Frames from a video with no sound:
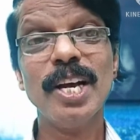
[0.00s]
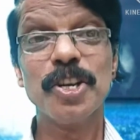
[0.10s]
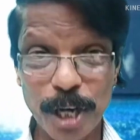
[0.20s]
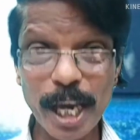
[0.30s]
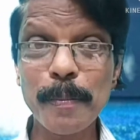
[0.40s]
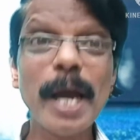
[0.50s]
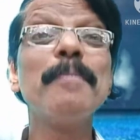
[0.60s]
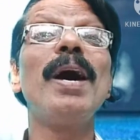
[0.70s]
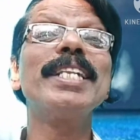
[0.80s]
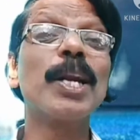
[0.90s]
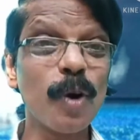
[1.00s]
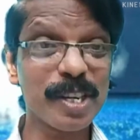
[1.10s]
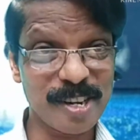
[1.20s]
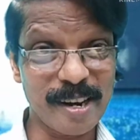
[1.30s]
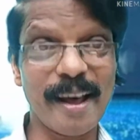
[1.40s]
She, my mother, would
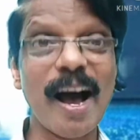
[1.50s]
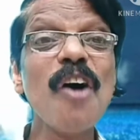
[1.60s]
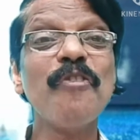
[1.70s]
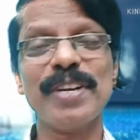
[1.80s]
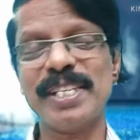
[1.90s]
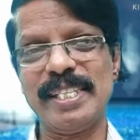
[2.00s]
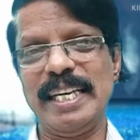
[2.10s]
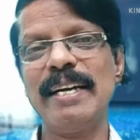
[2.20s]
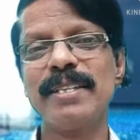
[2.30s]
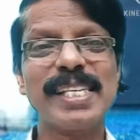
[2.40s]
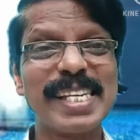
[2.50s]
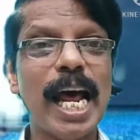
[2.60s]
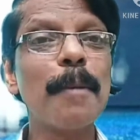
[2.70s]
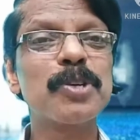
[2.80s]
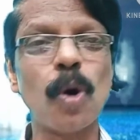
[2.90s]
laugh at the
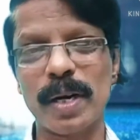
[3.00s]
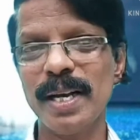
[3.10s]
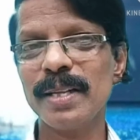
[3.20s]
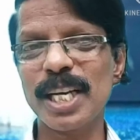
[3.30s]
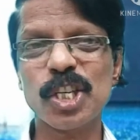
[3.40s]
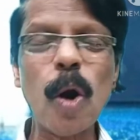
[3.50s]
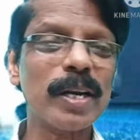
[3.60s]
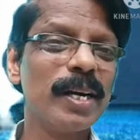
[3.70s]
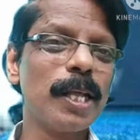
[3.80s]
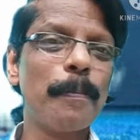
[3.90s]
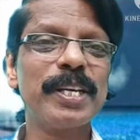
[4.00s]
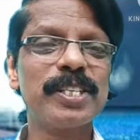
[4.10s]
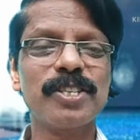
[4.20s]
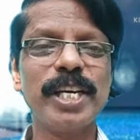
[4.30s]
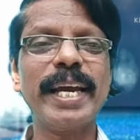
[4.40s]
snapshot. The shot, the
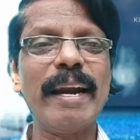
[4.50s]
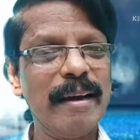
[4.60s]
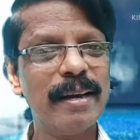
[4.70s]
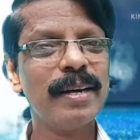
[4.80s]
picture taken